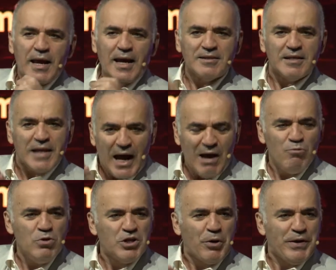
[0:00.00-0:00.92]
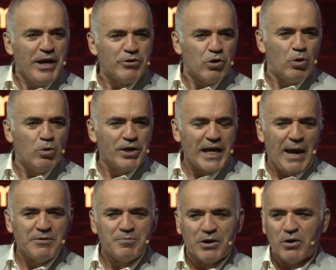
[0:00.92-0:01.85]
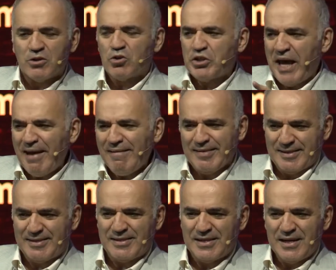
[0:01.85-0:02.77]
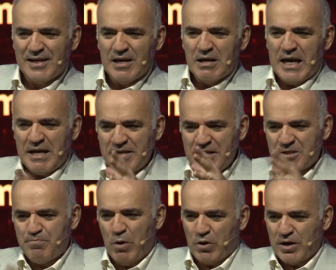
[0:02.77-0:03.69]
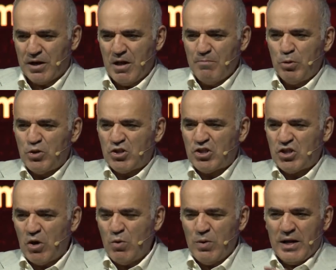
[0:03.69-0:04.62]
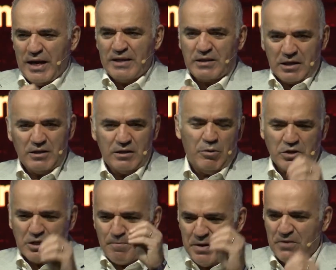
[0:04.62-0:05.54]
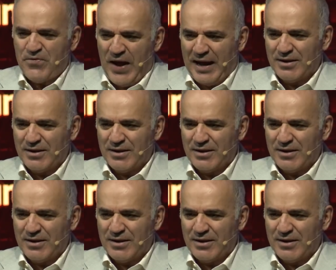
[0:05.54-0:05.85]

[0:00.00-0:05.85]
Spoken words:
And said, I will create you all the games because Tevis, in his book, he was a big fan